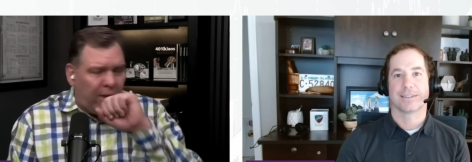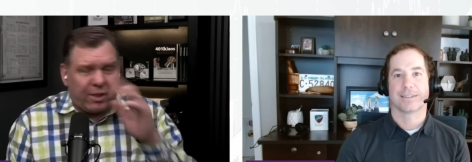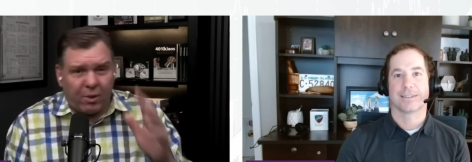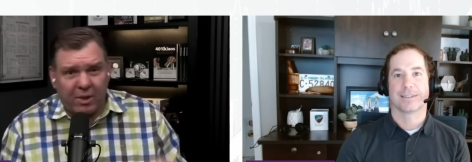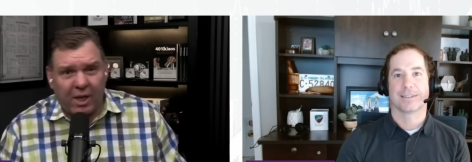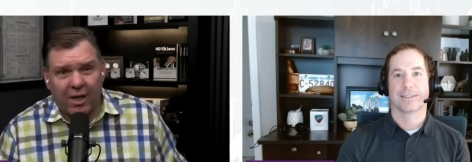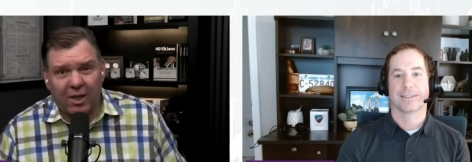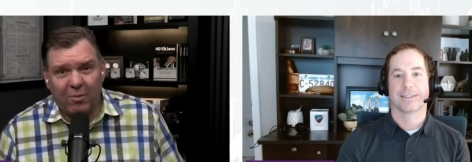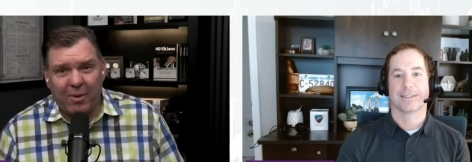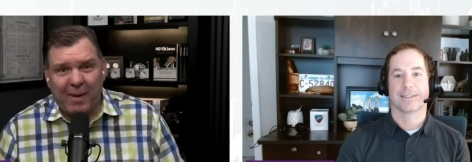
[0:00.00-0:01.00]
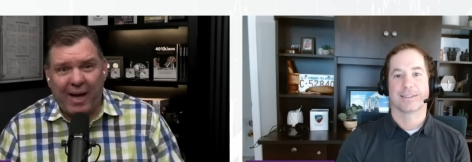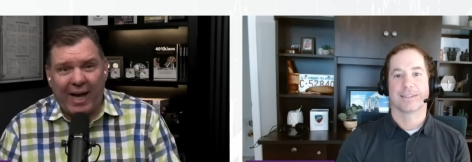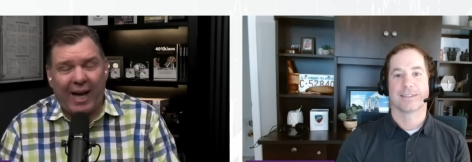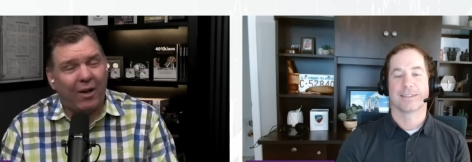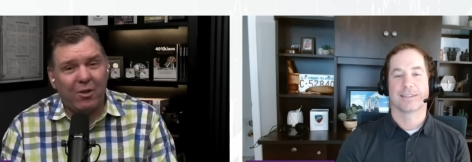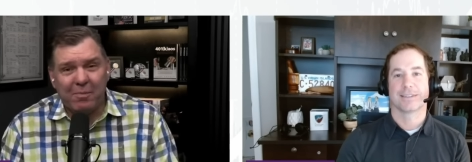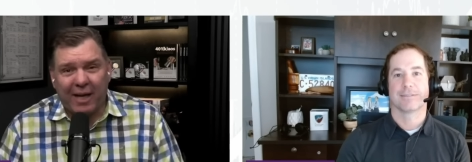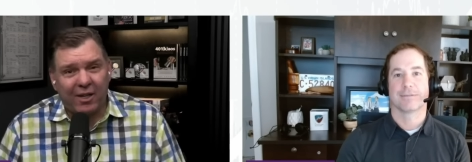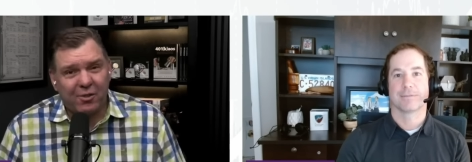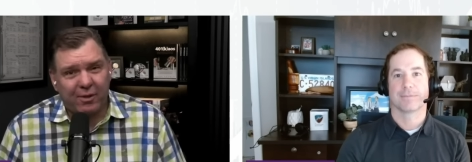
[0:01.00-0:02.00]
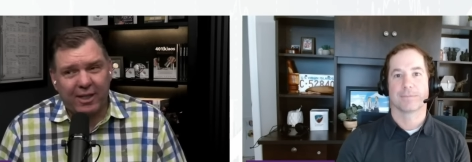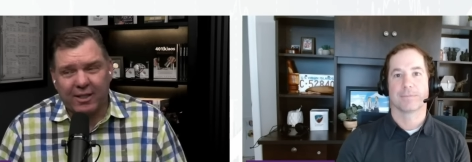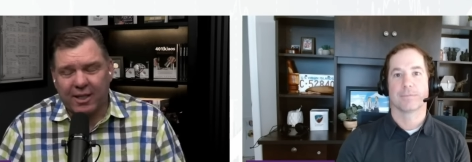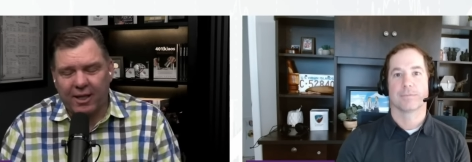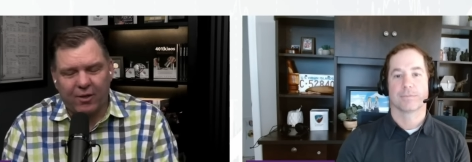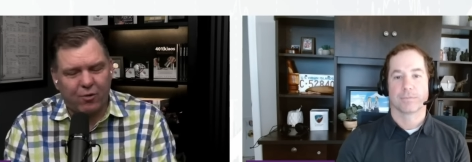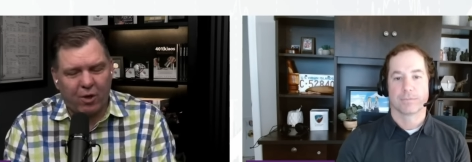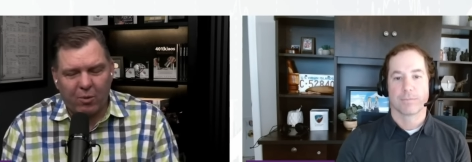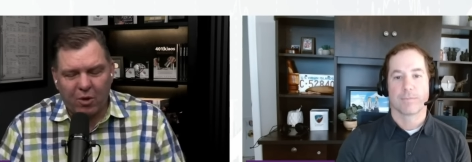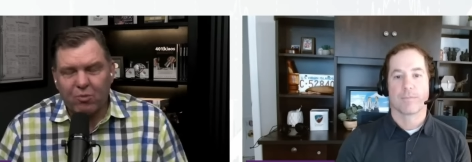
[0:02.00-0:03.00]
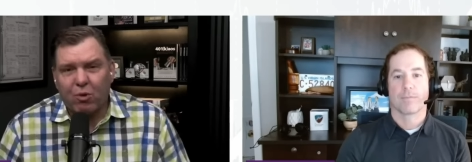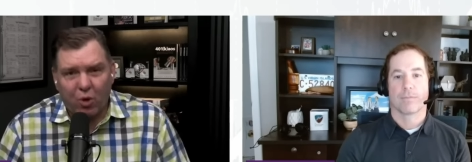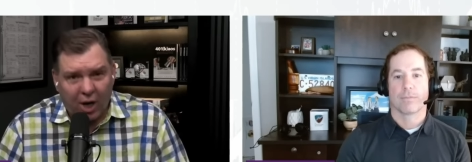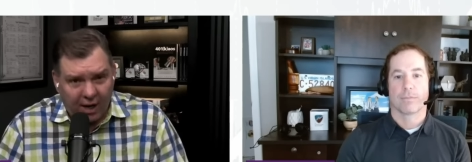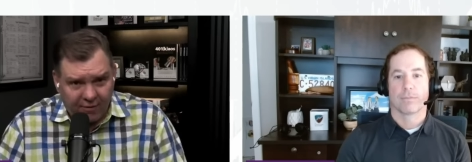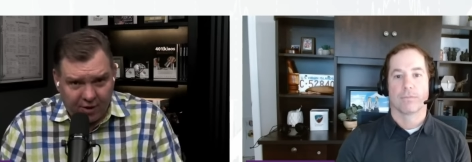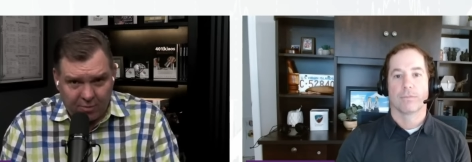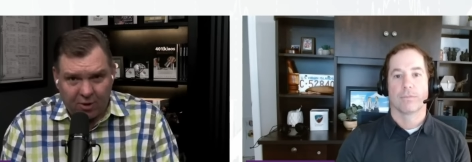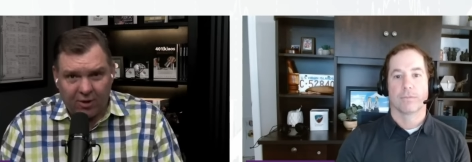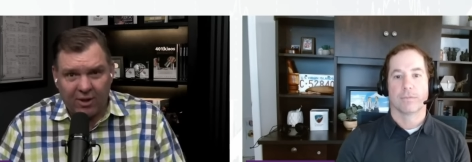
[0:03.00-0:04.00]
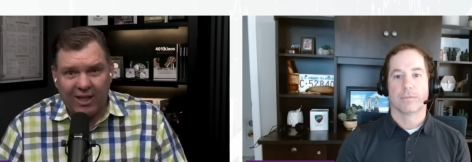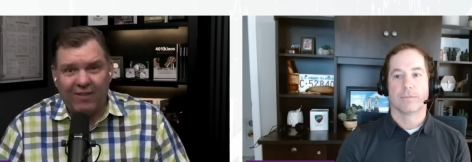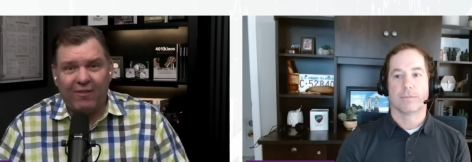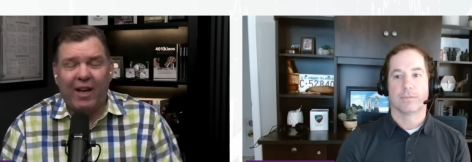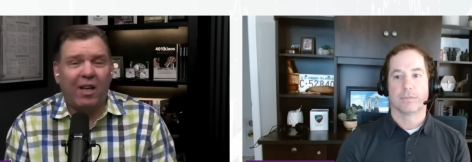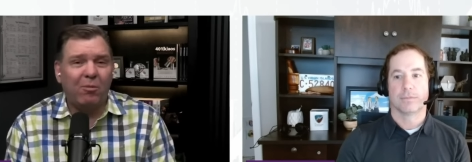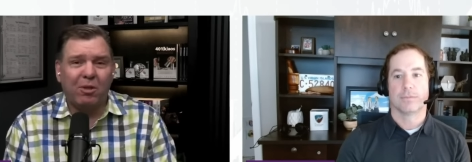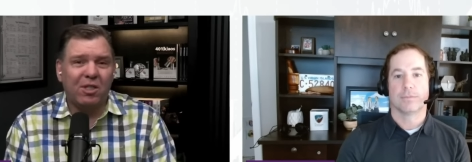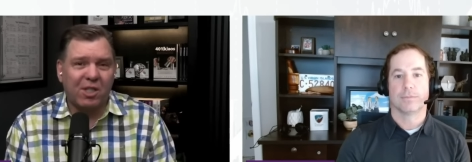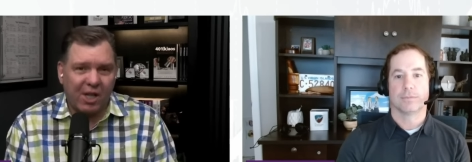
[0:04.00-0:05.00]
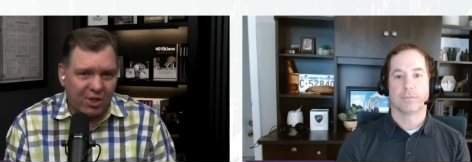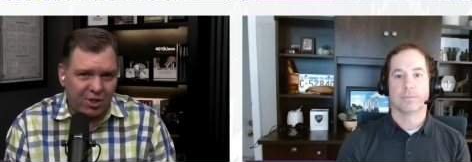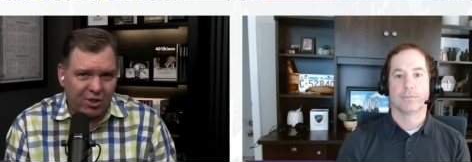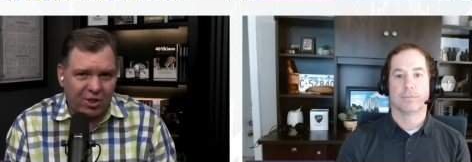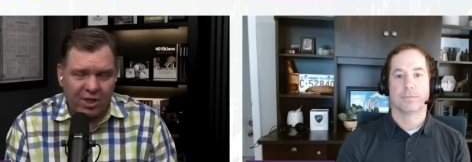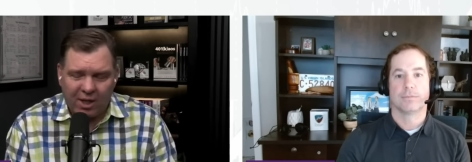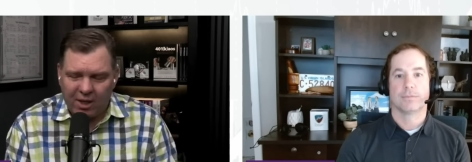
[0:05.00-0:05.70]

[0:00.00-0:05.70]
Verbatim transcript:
Speaker 1: so we'll talk a little bit about how you manage risk, and it's one of the most profitable and valuable discussions